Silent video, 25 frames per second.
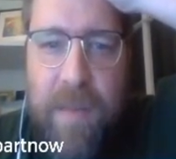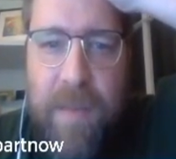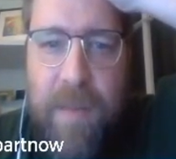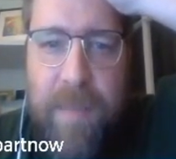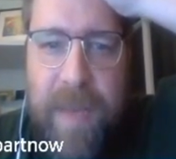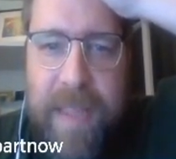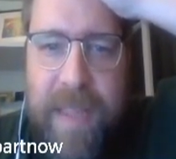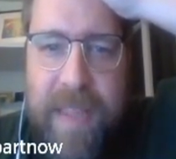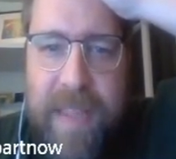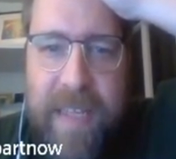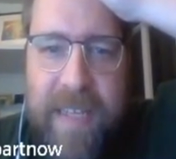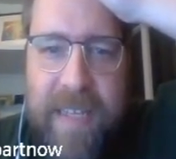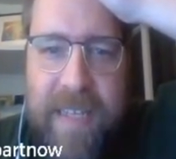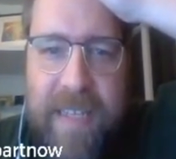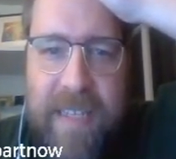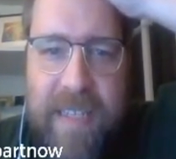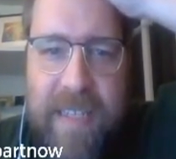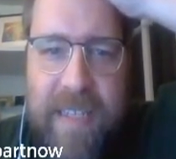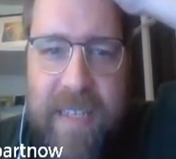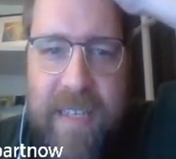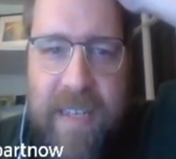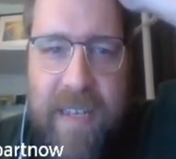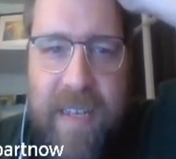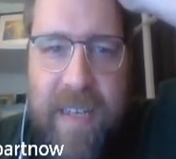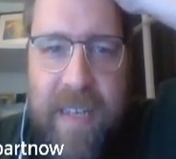I think
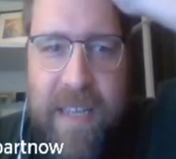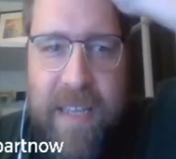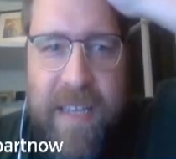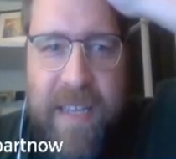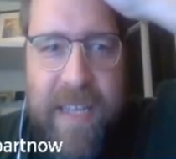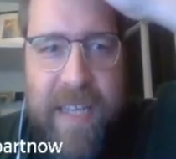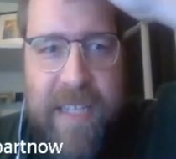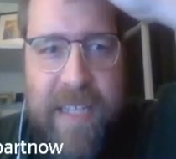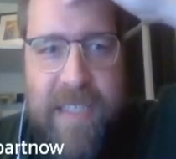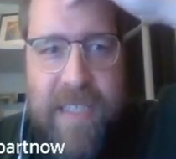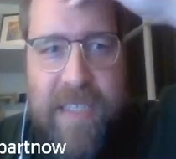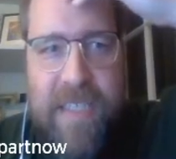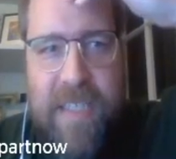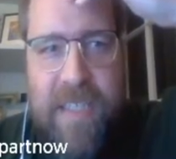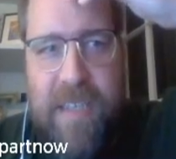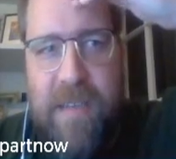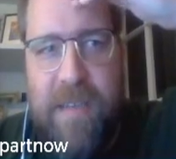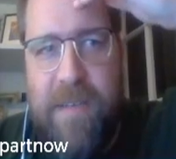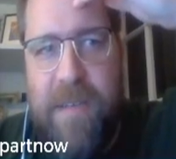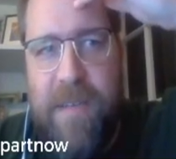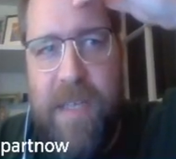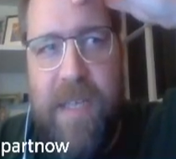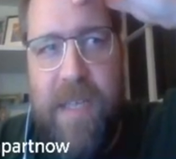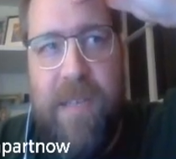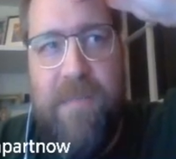it's
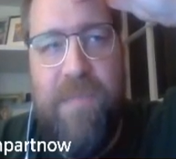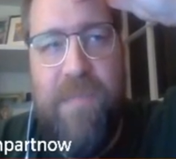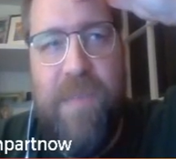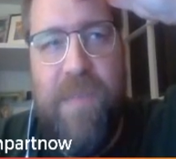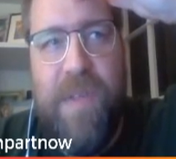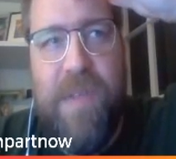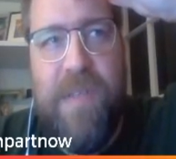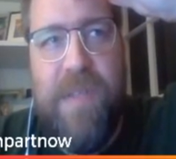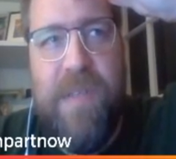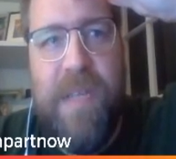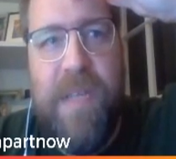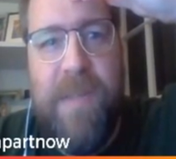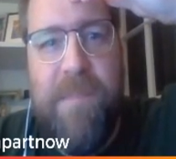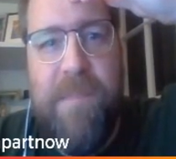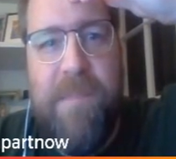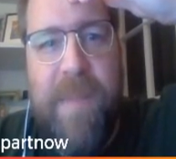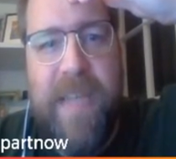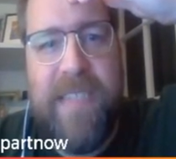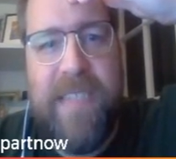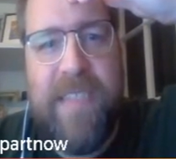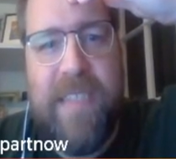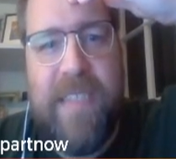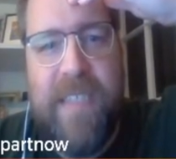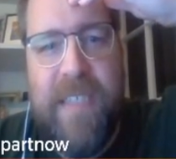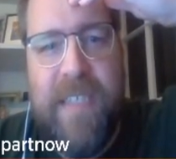he
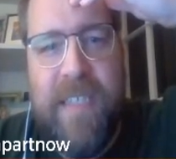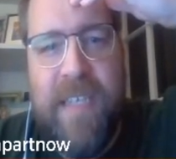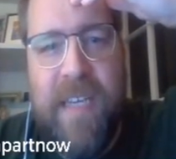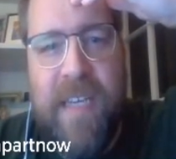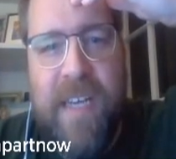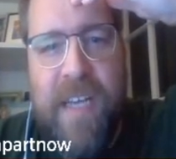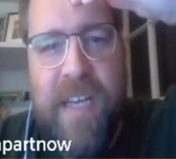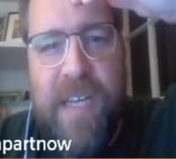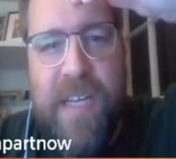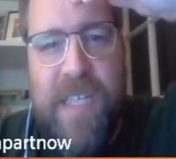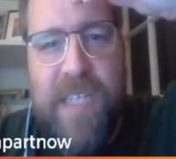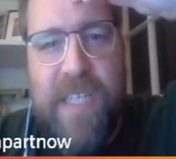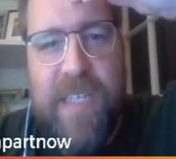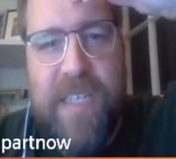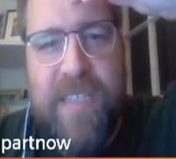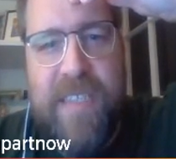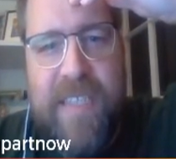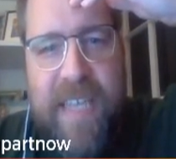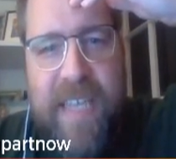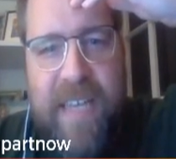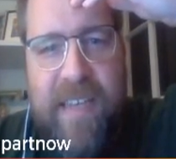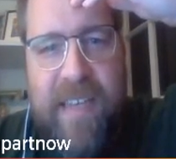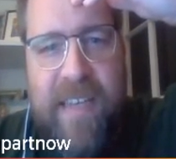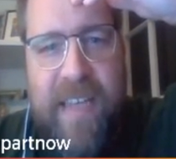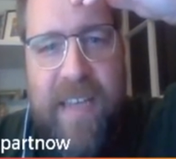basically does
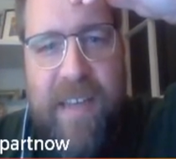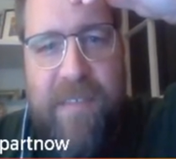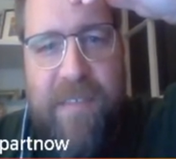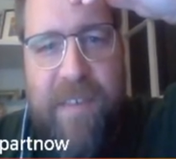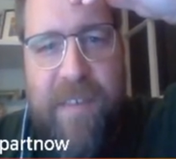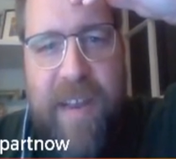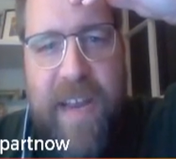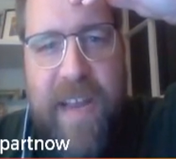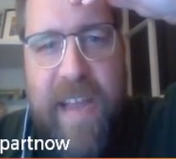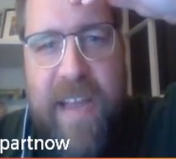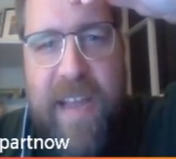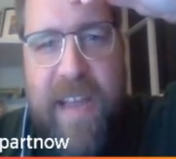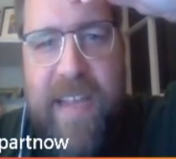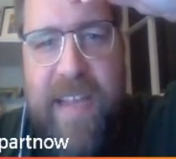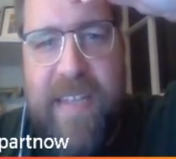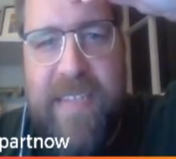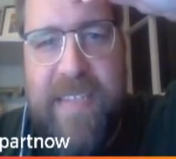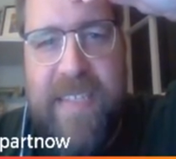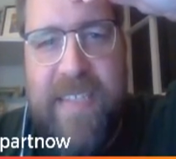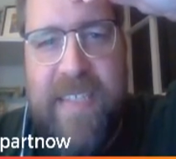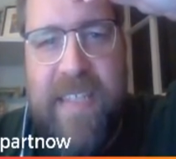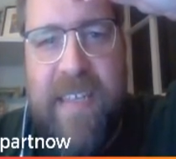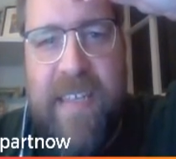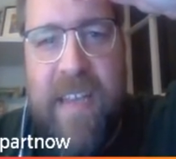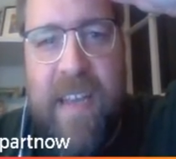that right hand
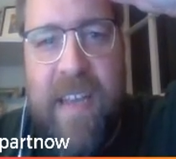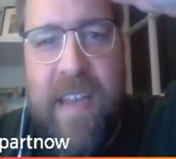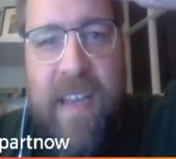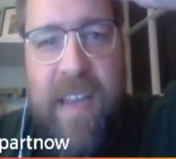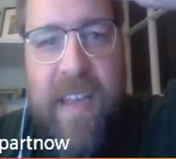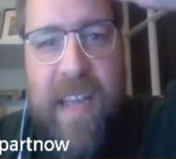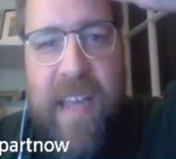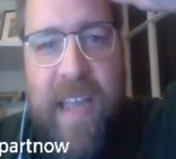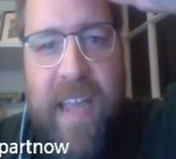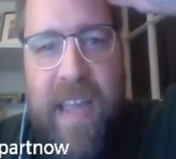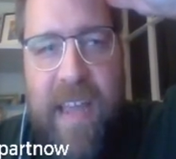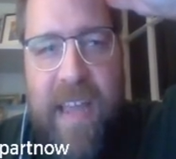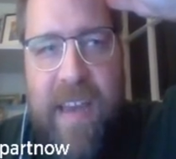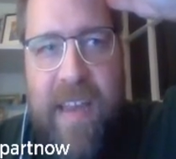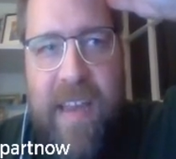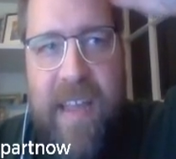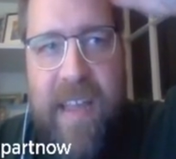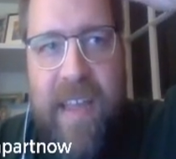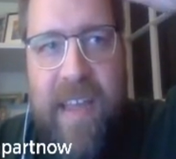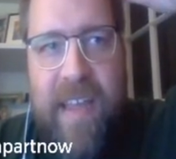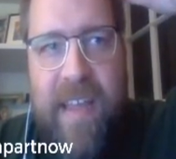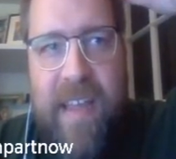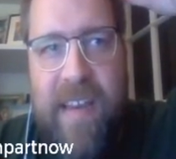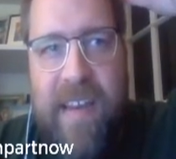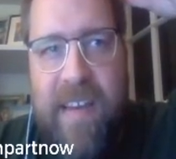hezzy
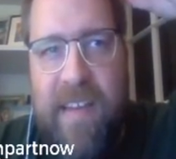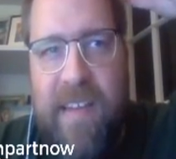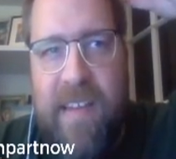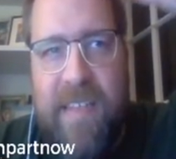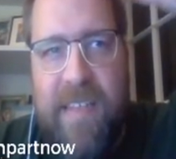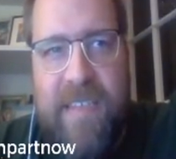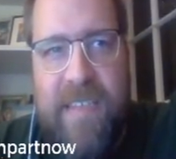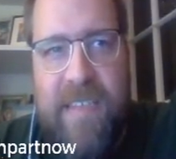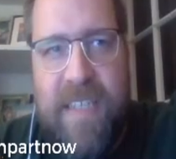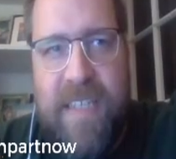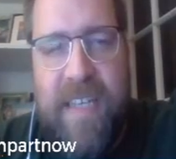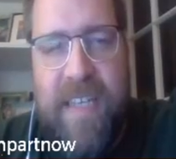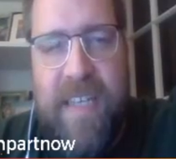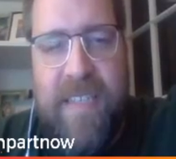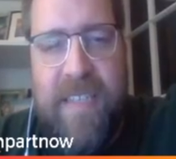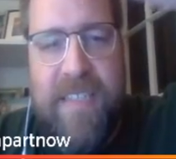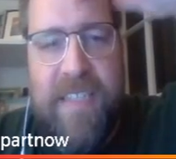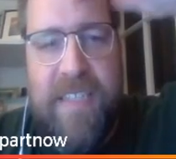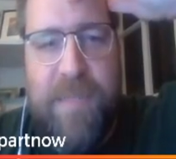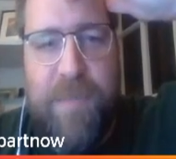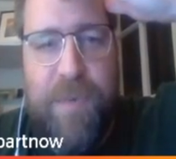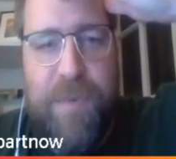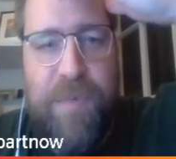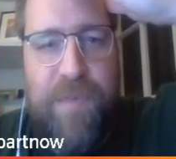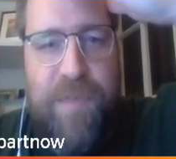and hits
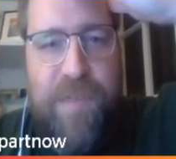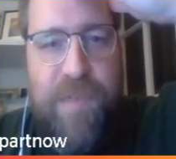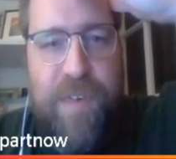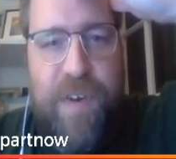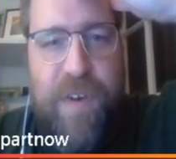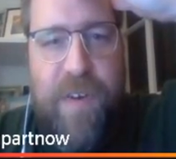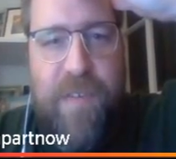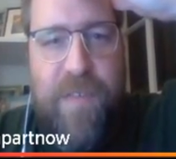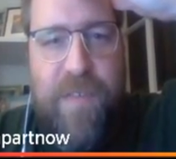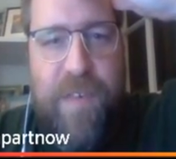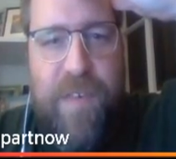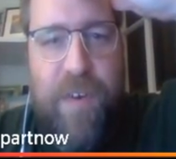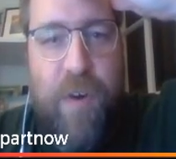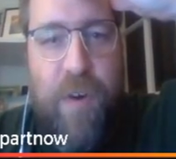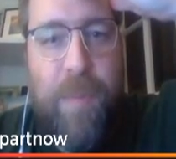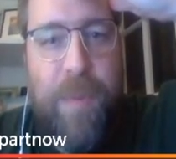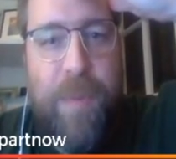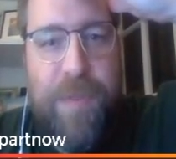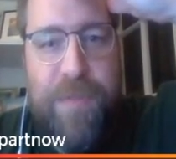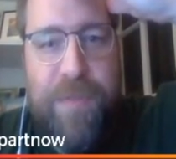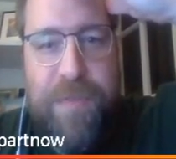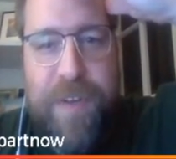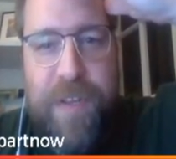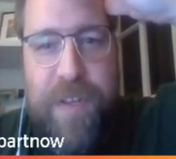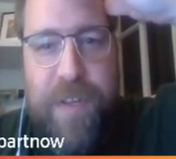someone for an open
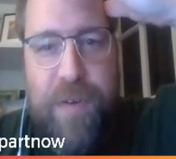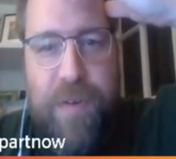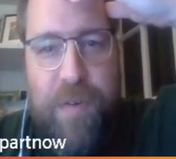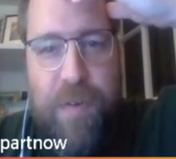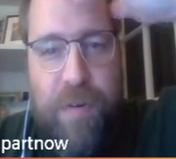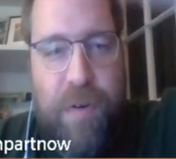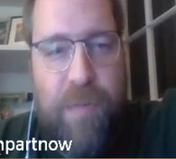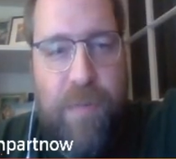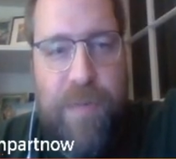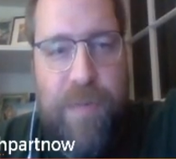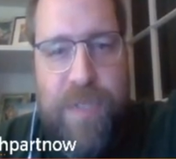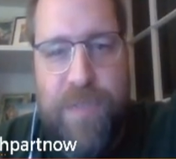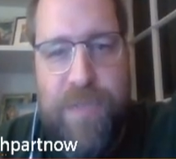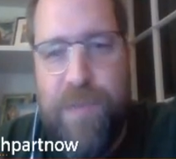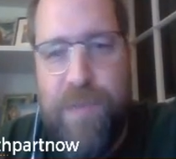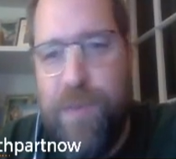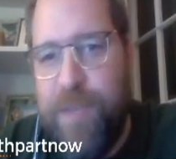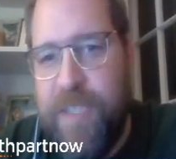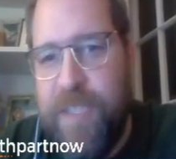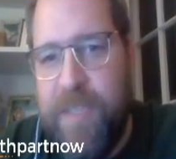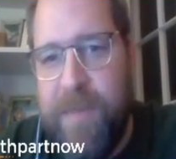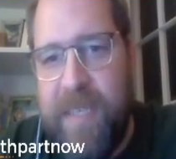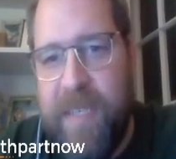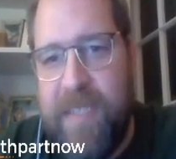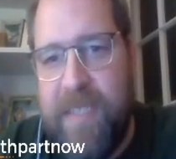three in the corner, which of
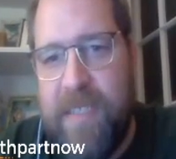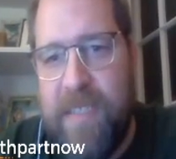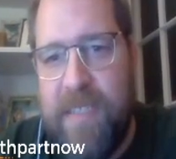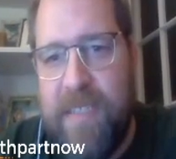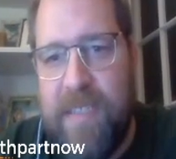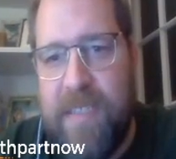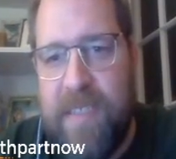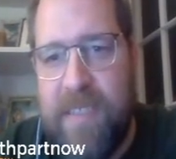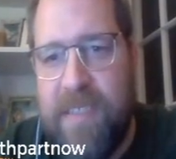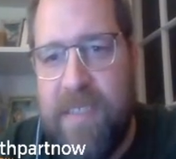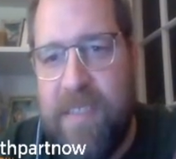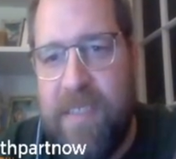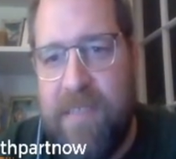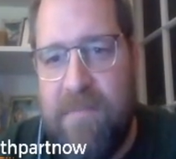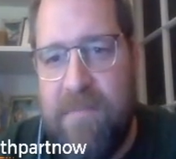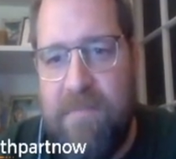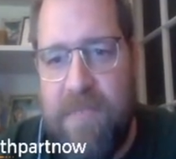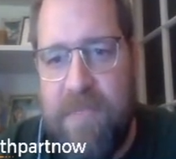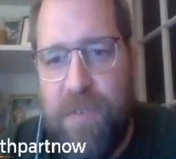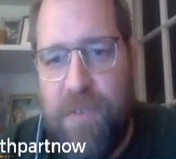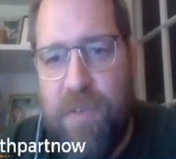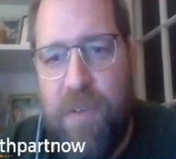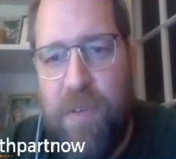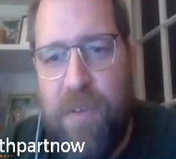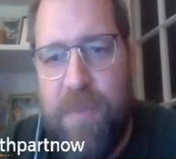course he misses because
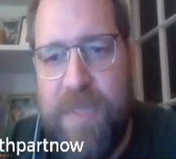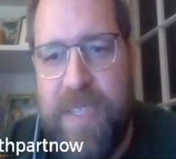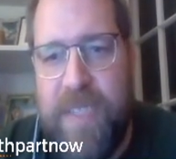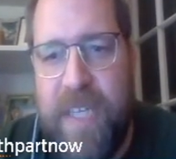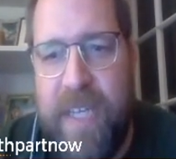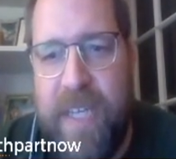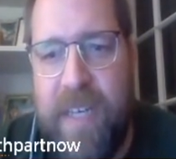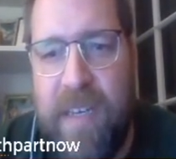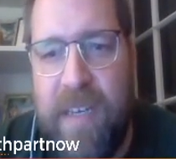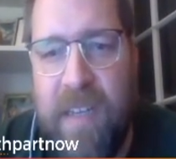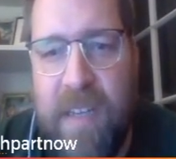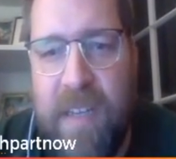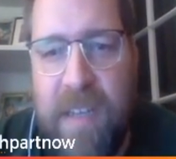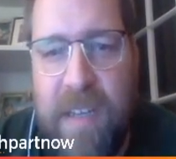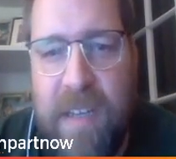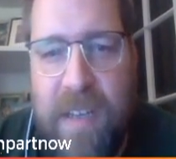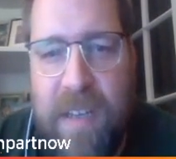it's Oklahoma State.